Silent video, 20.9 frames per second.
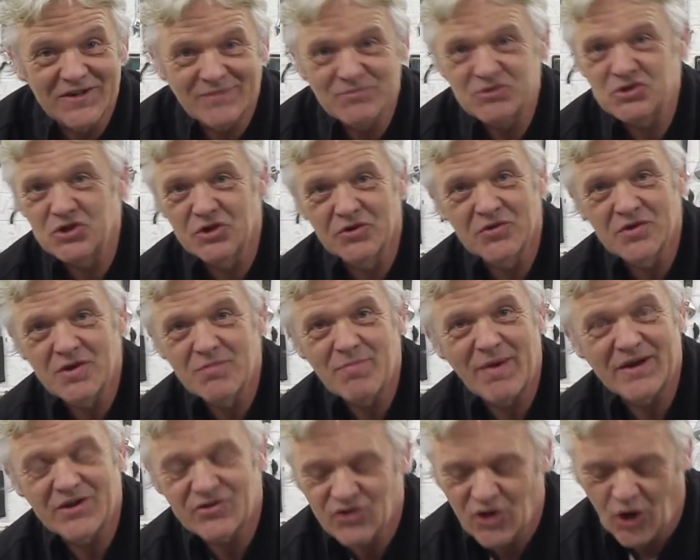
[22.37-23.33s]
I'm sure there are
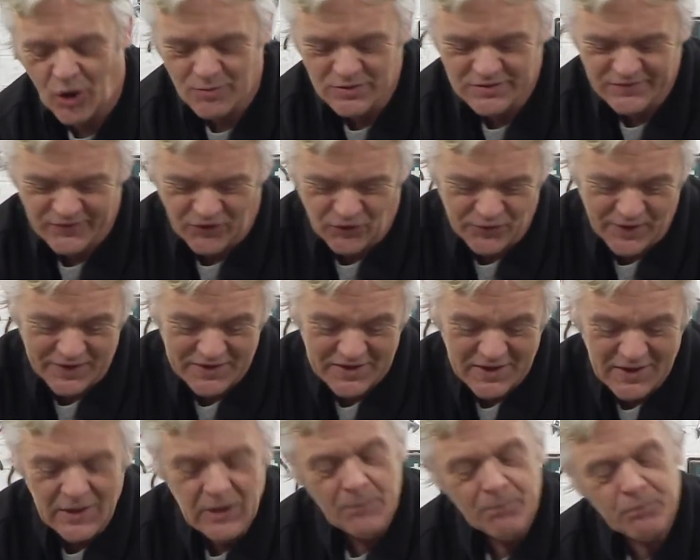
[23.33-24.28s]
better terms for it.
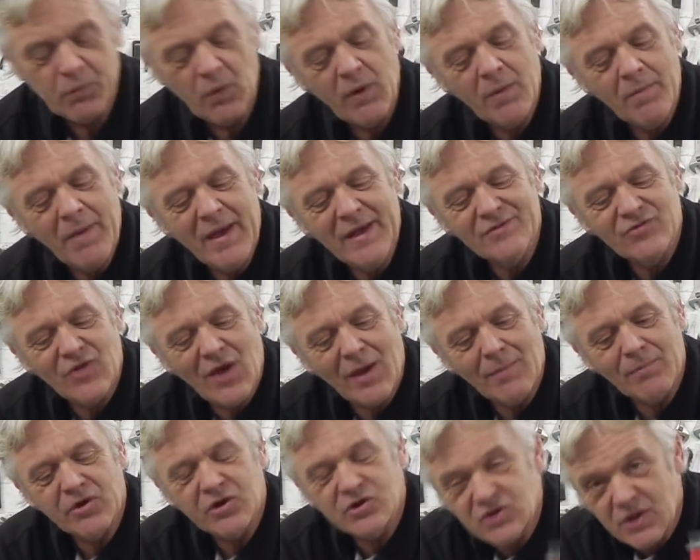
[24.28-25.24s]
But we made
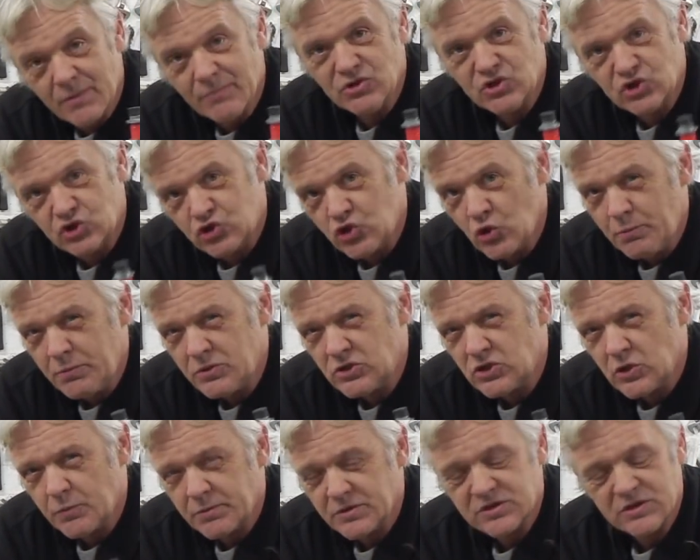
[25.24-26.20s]
that because it was super,
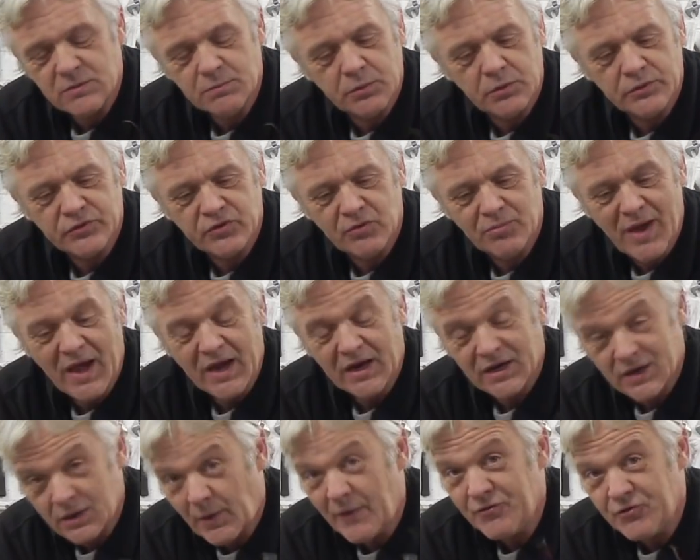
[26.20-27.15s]
super simple to make.
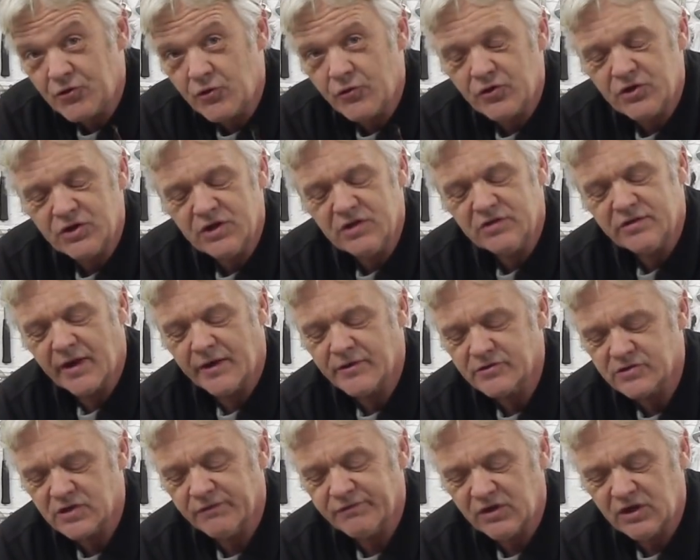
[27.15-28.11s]
And I went through the
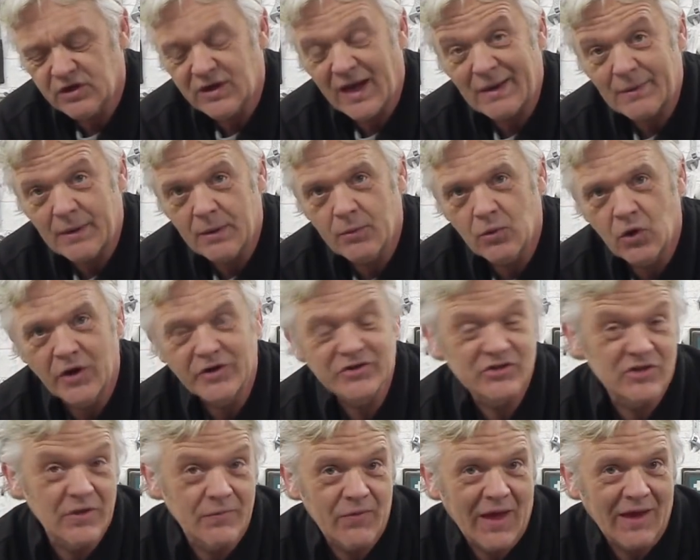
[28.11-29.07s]
details of it and how it
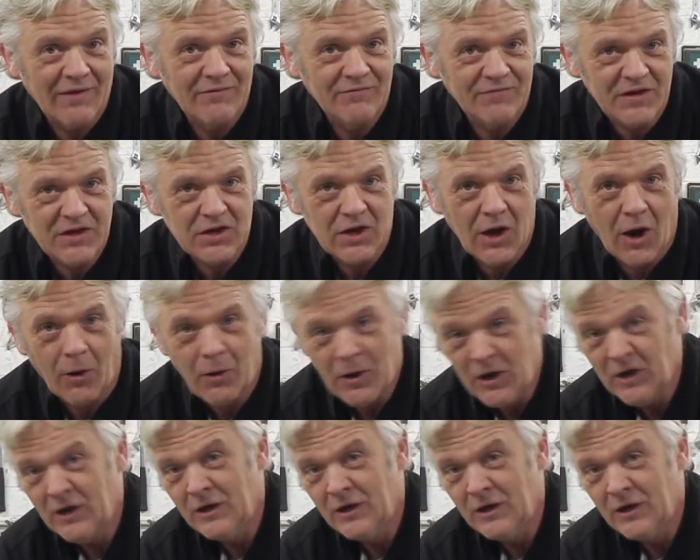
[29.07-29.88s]
works in that video.